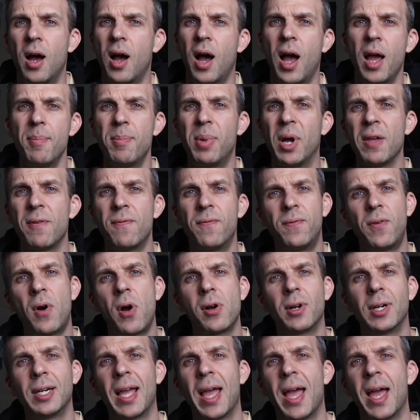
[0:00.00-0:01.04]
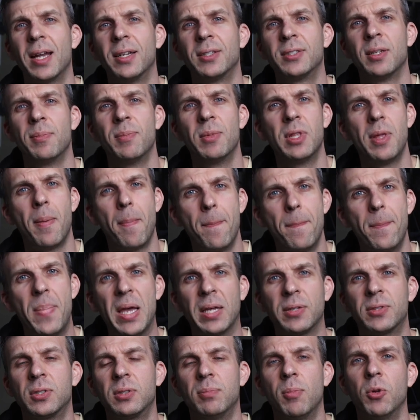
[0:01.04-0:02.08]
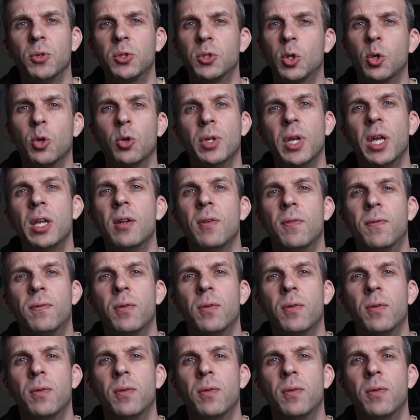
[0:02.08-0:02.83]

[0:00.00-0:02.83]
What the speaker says: I by far had some of the best, most creative